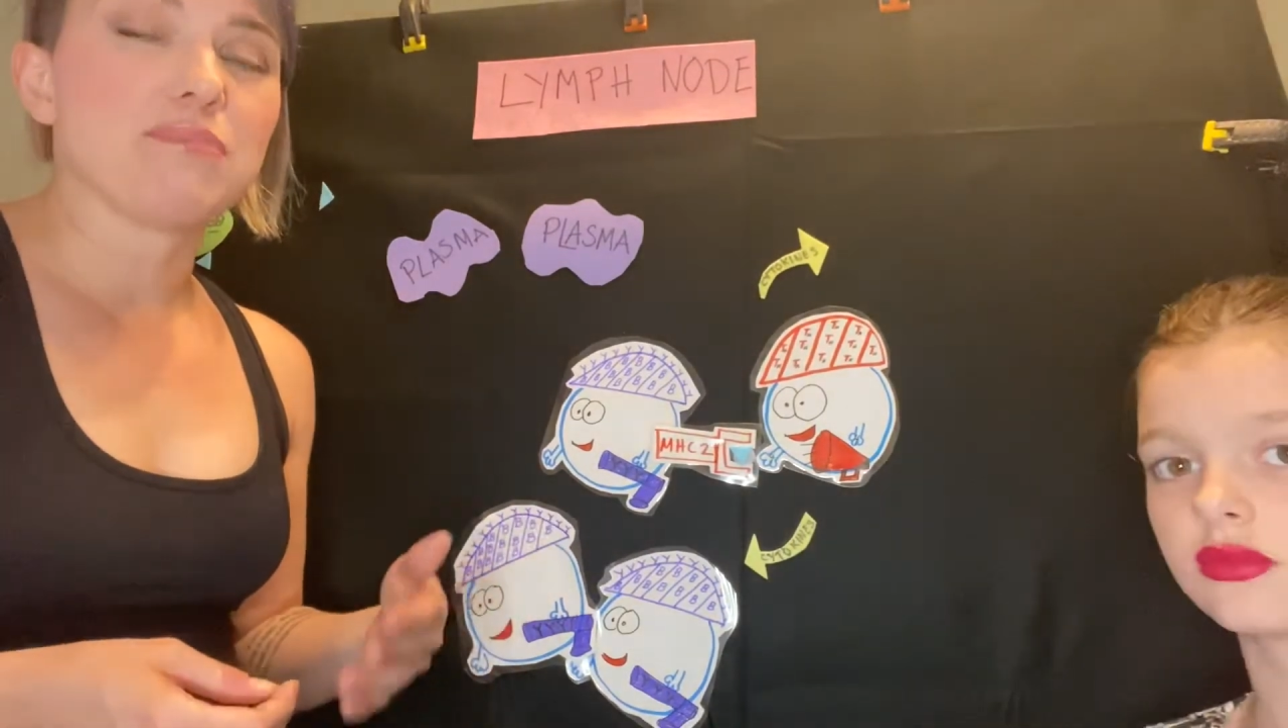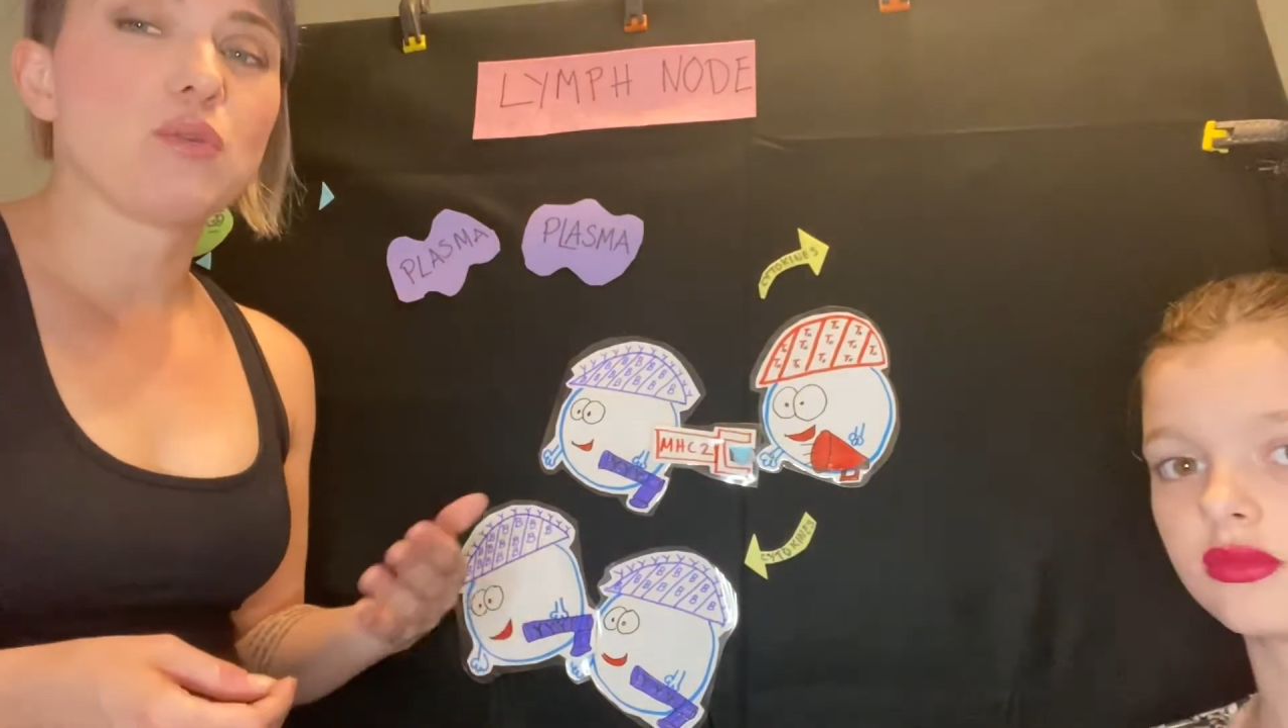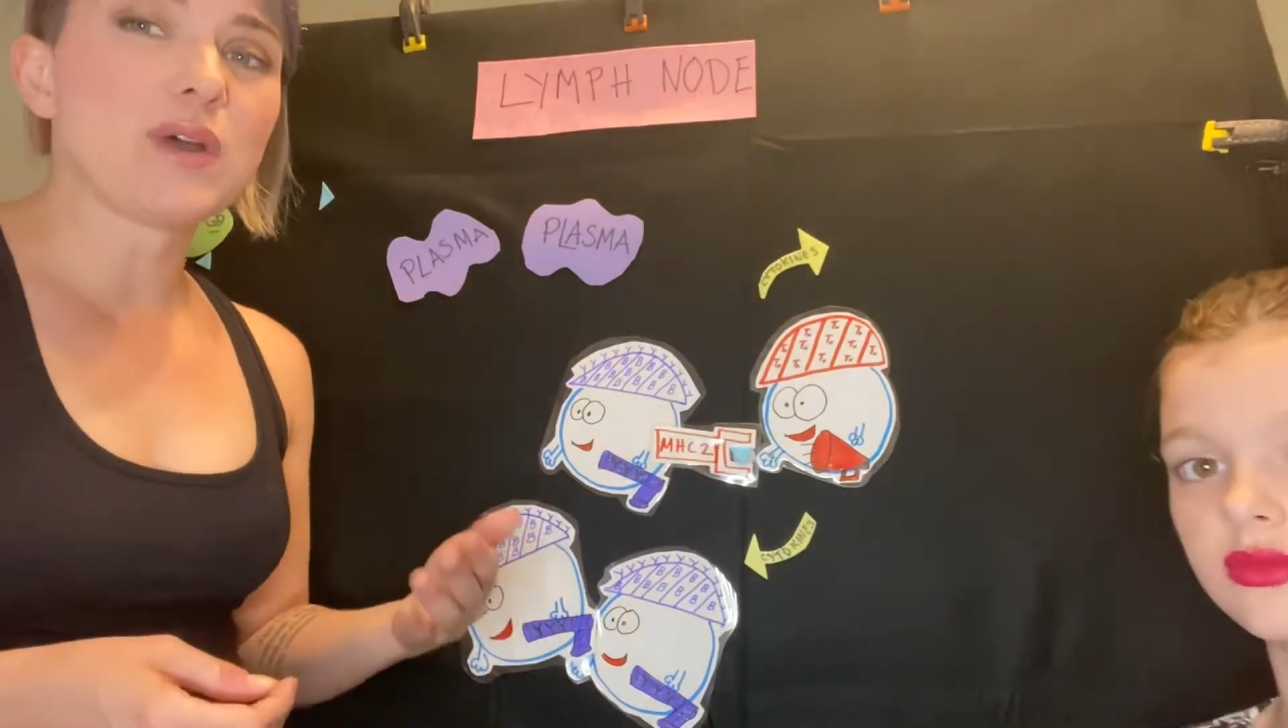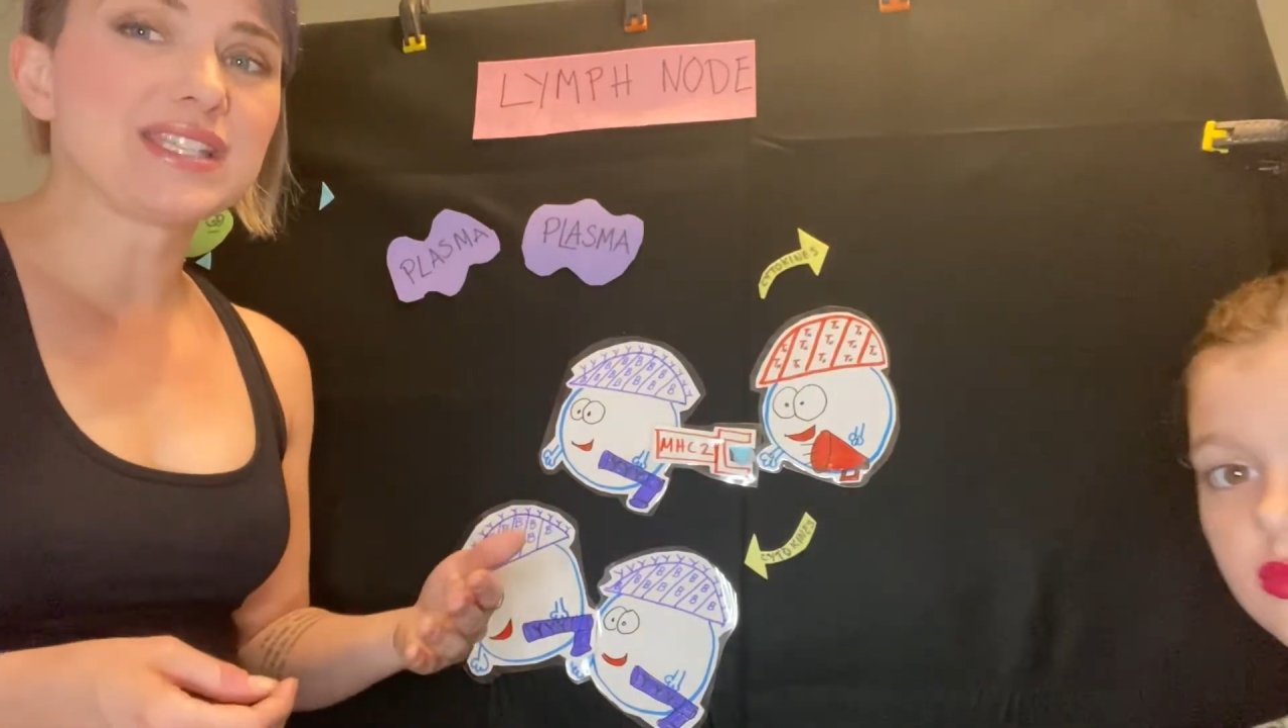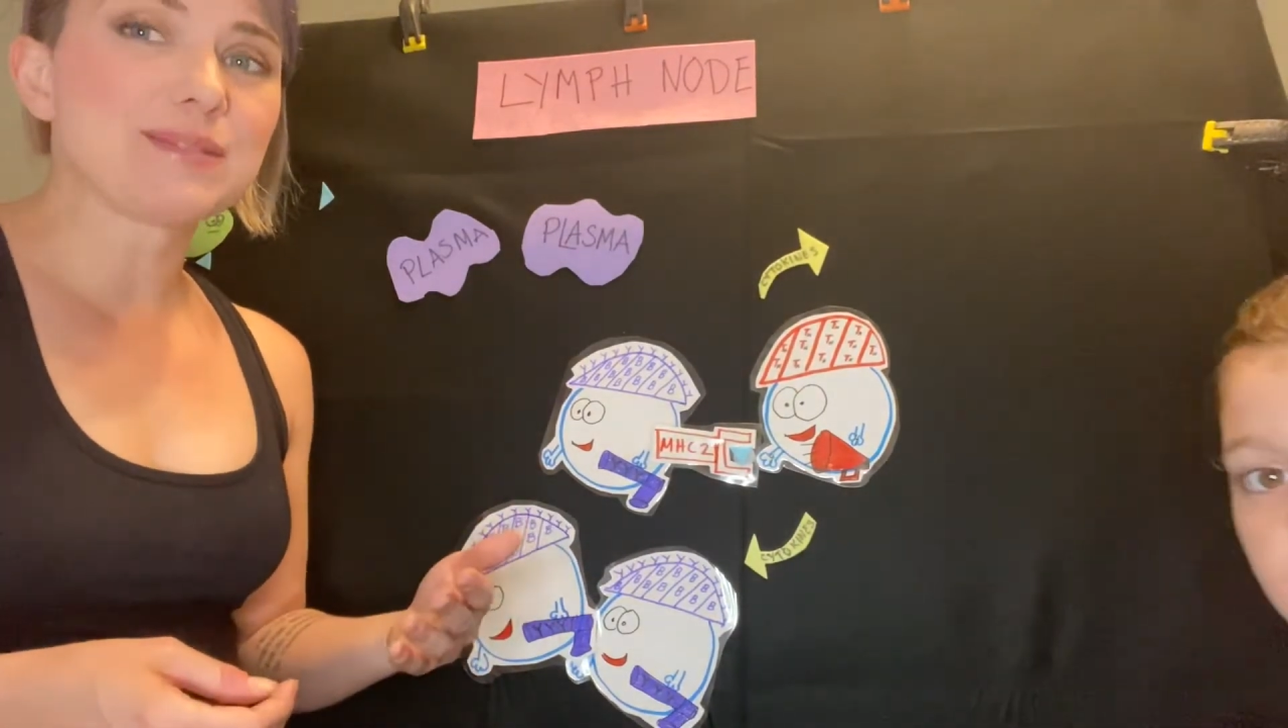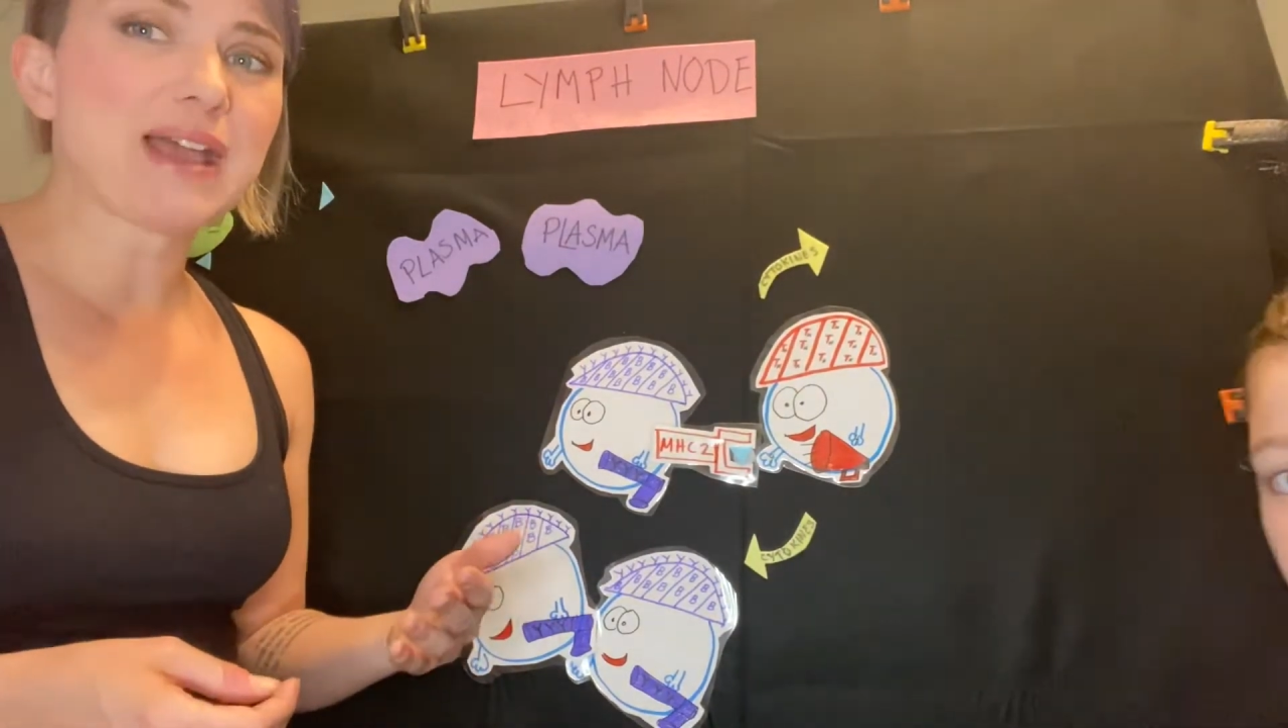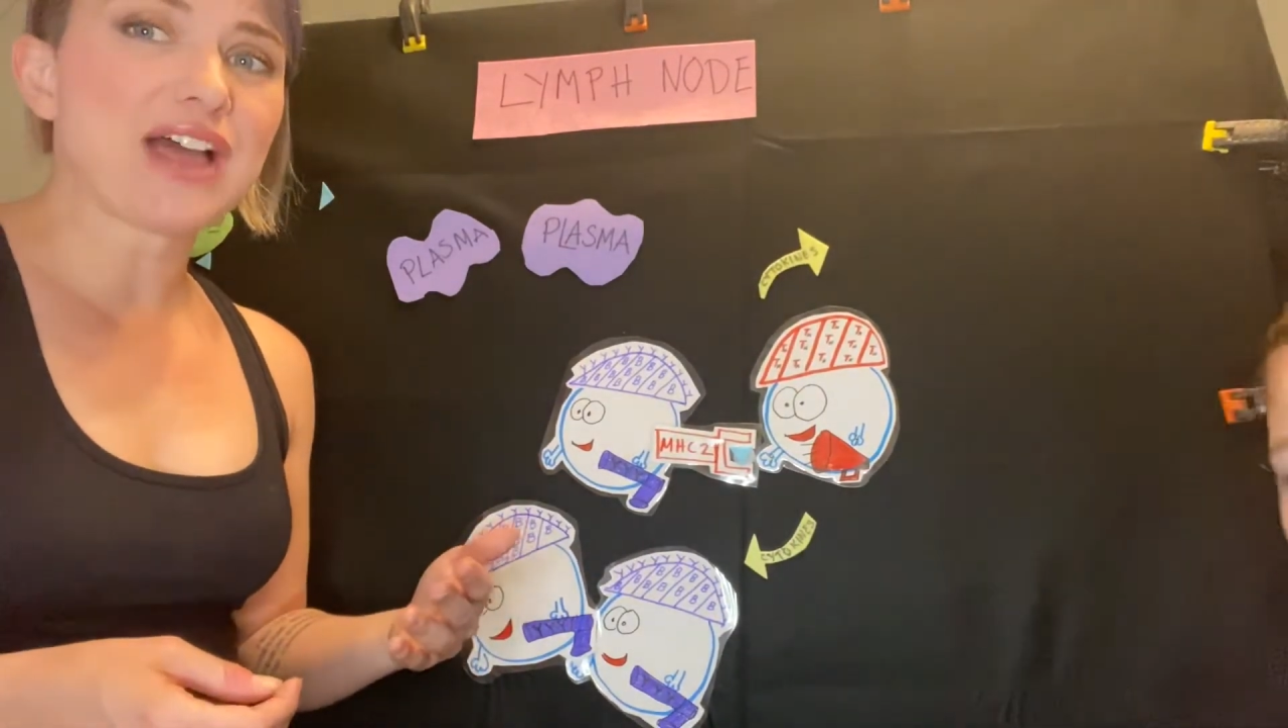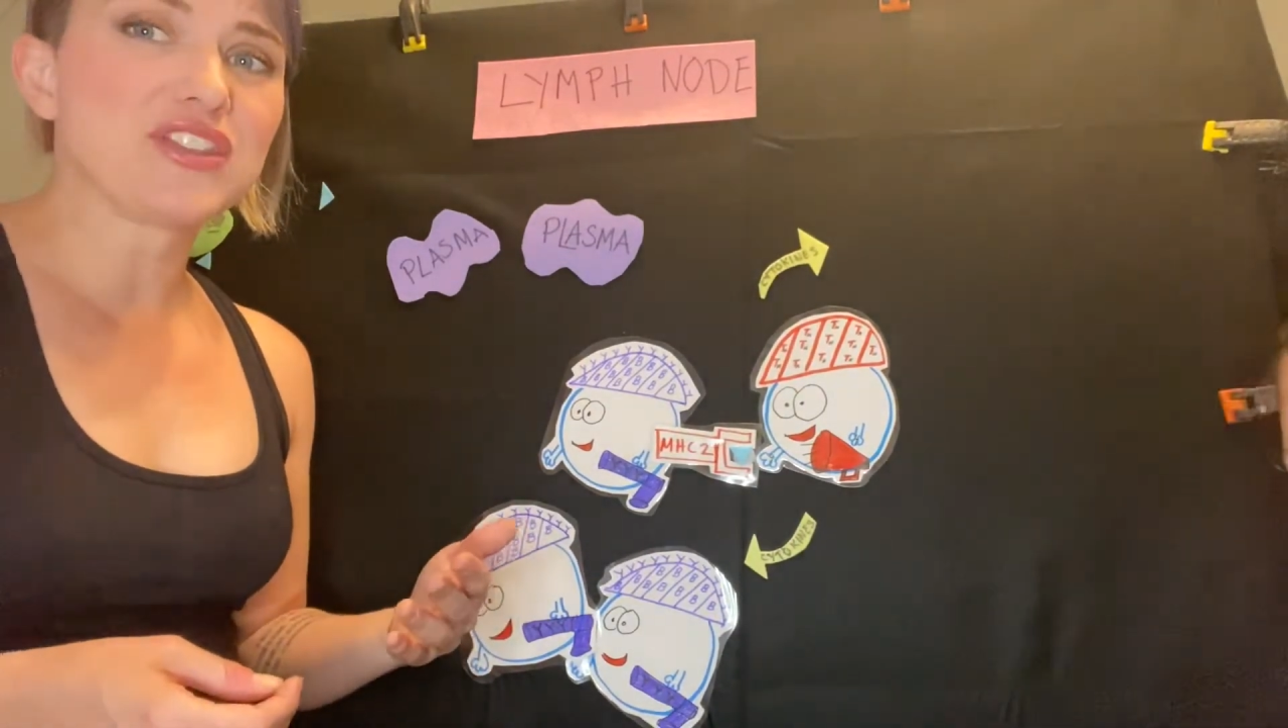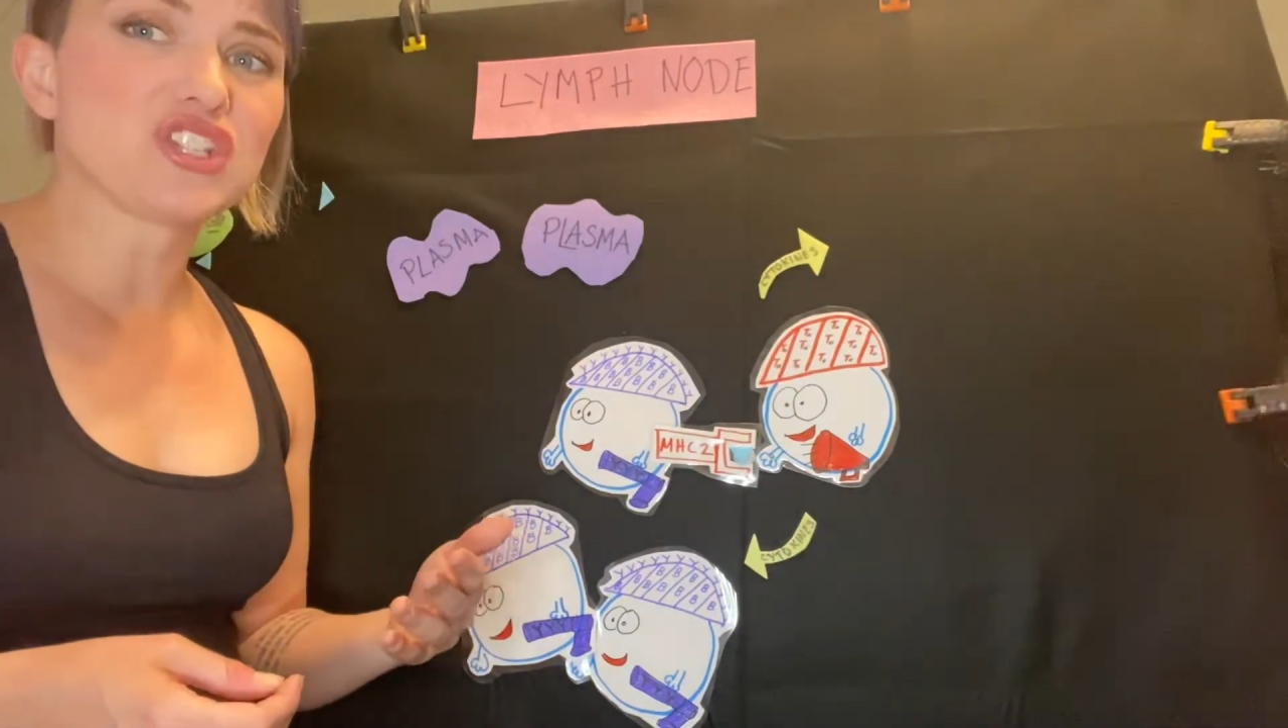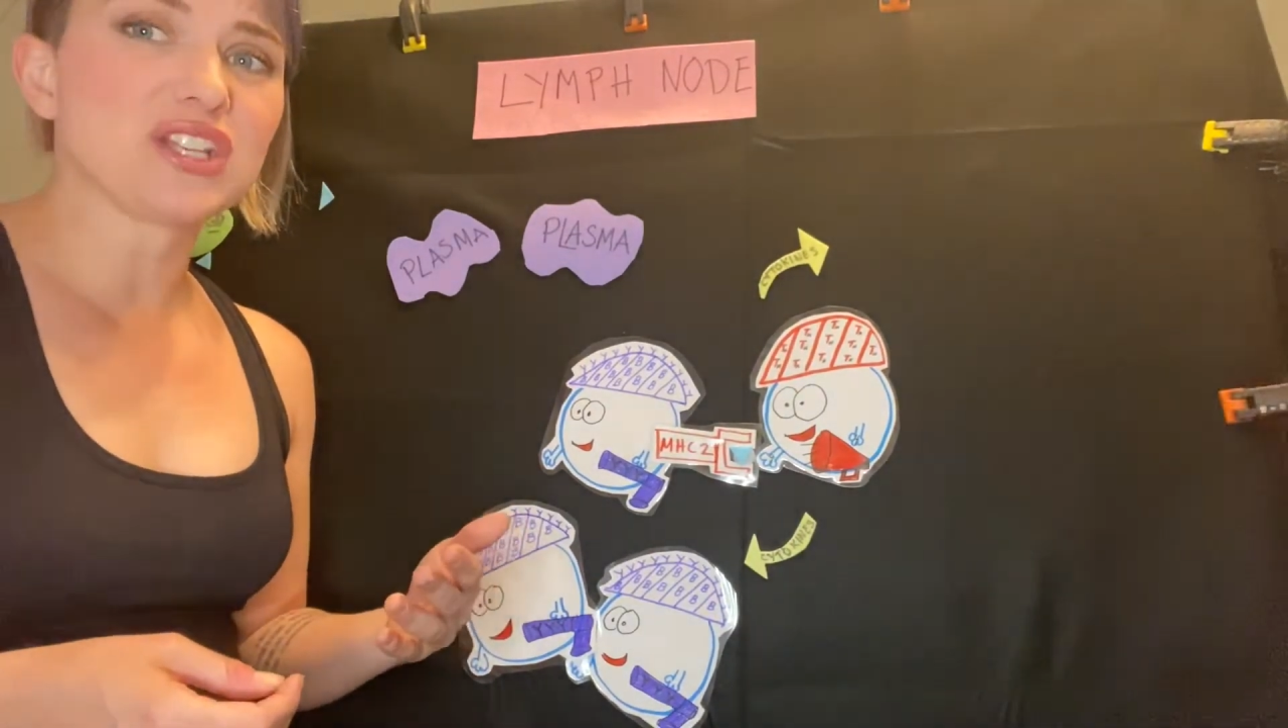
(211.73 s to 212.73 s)
but once the
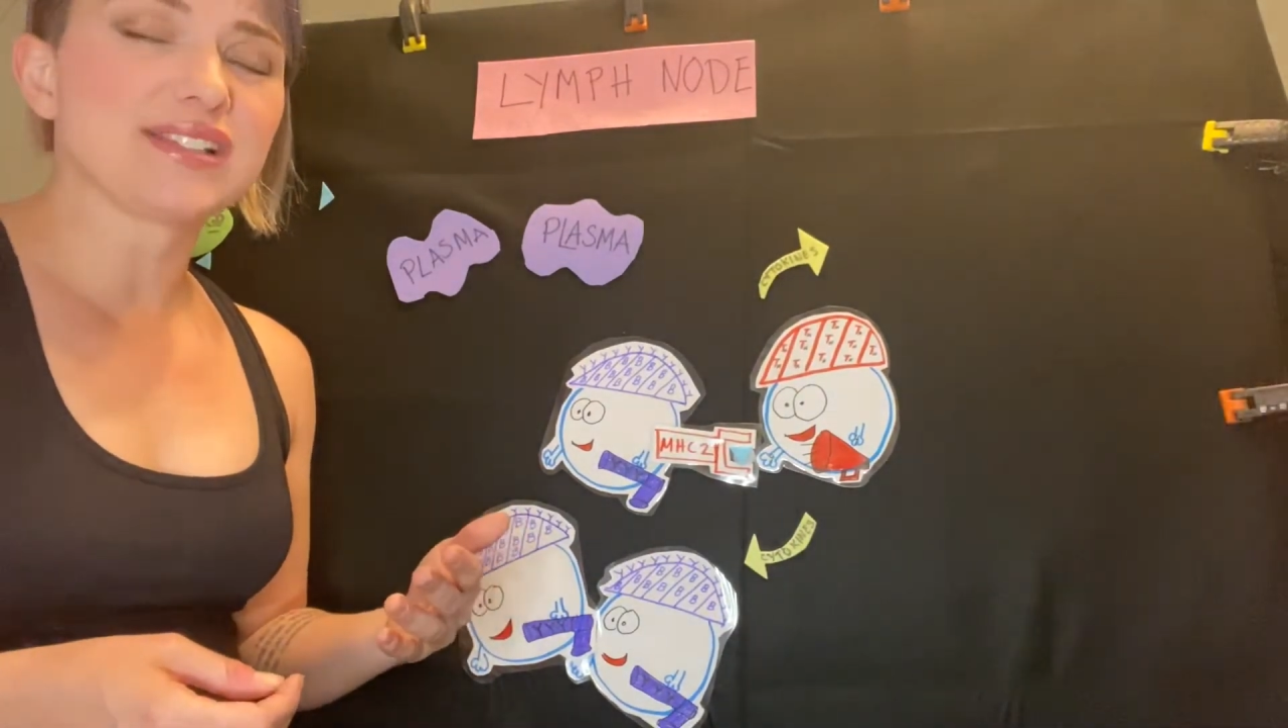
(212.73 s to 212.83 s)
pathogen